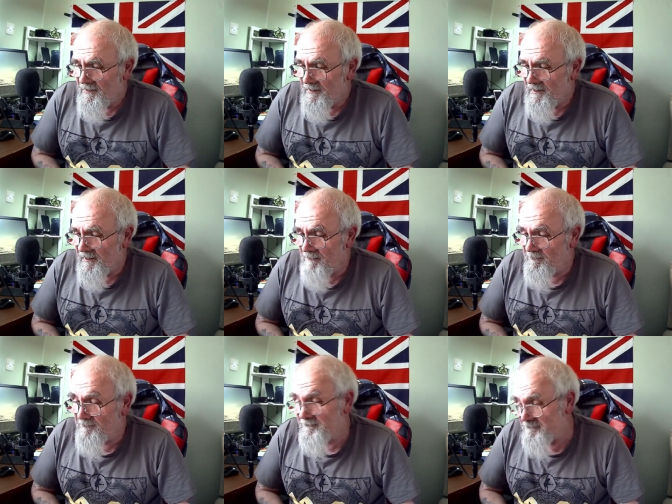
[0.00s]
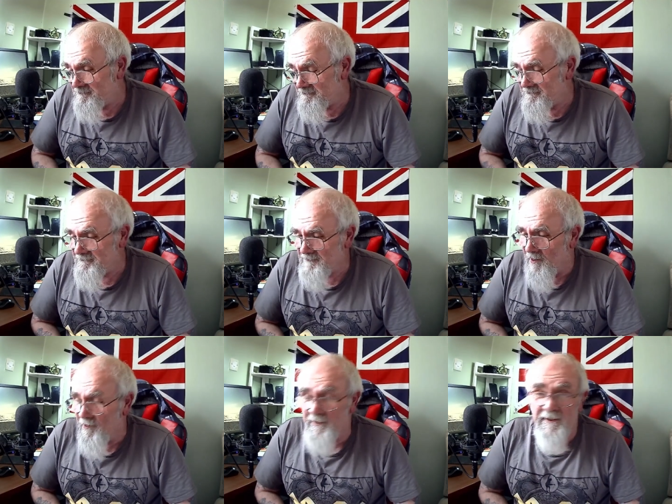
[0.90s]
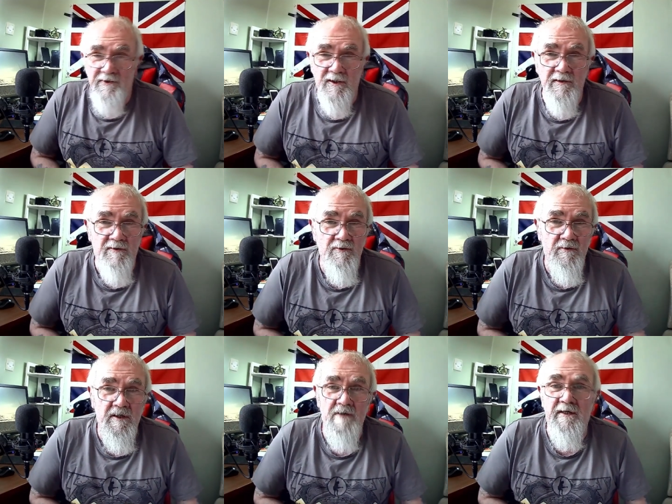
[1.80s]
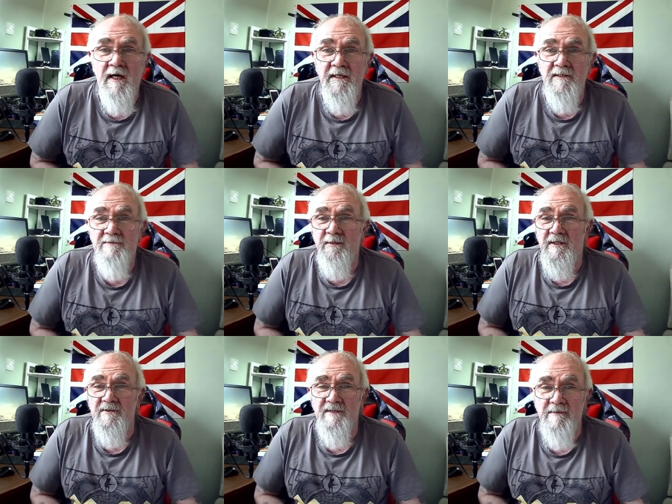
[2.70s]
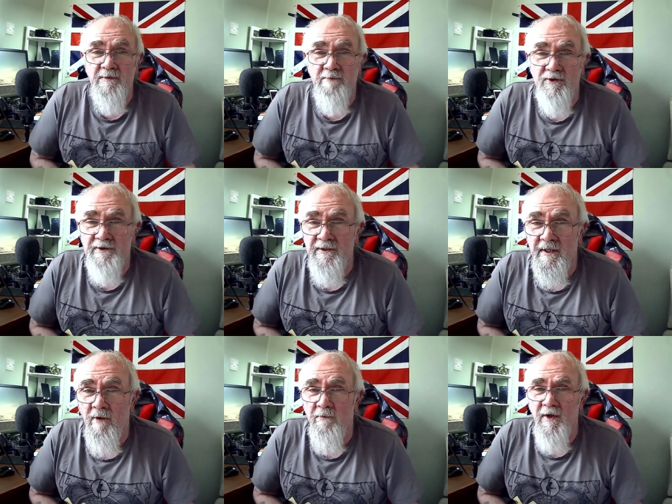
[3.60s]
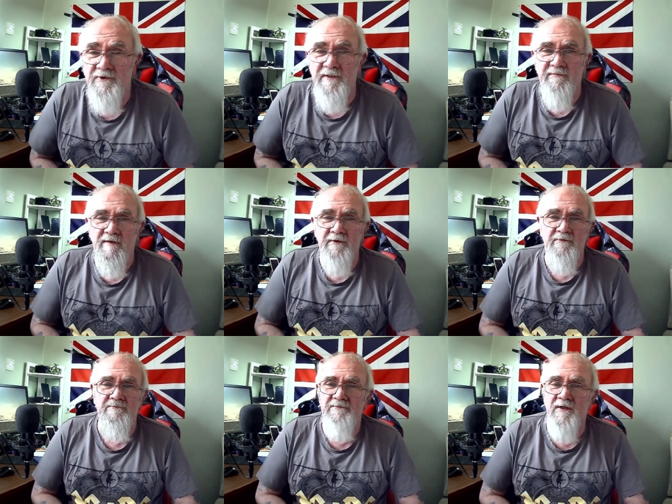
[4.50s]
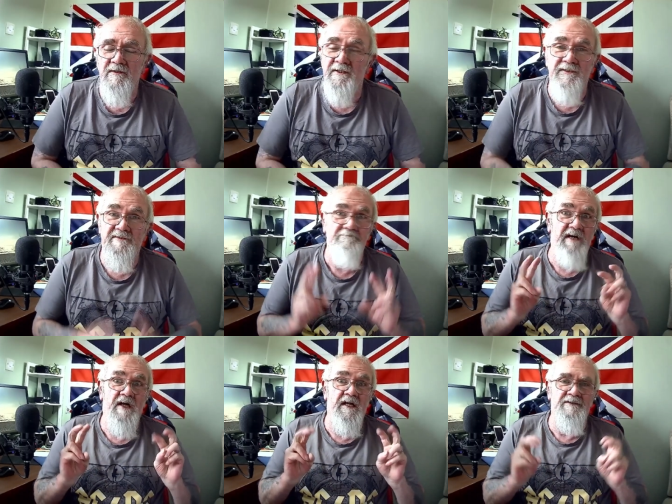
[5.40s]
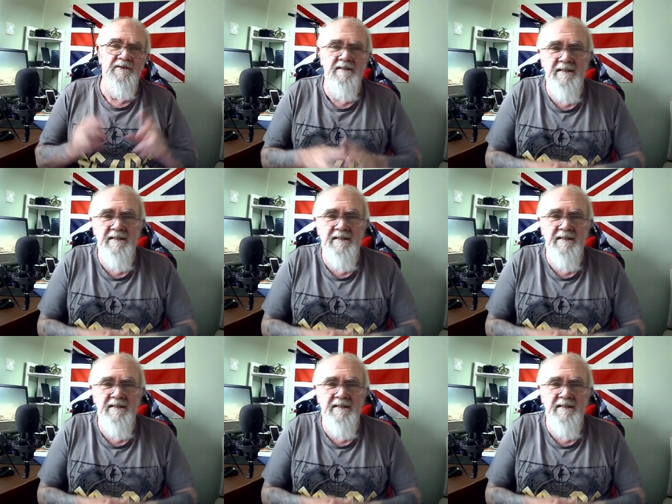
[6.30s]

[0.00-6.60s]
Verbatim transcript: Um, I initially thought, okay, it's because they've been pushing the old budgie flu that is allegedly